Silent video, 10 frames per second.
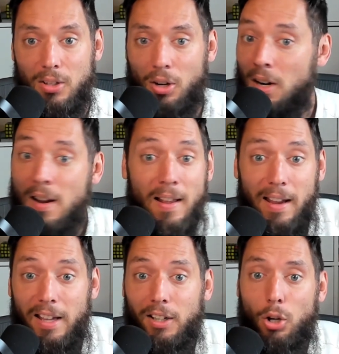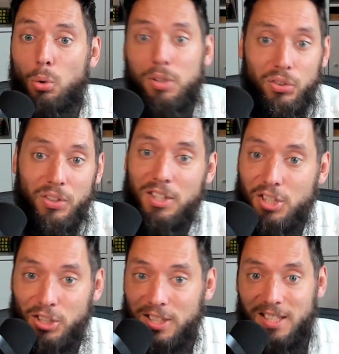are. In our own careers,
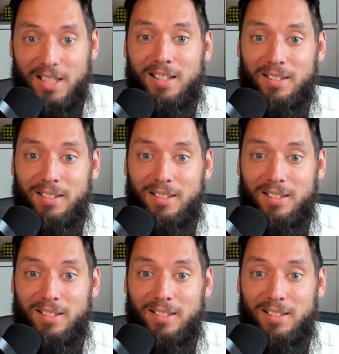there's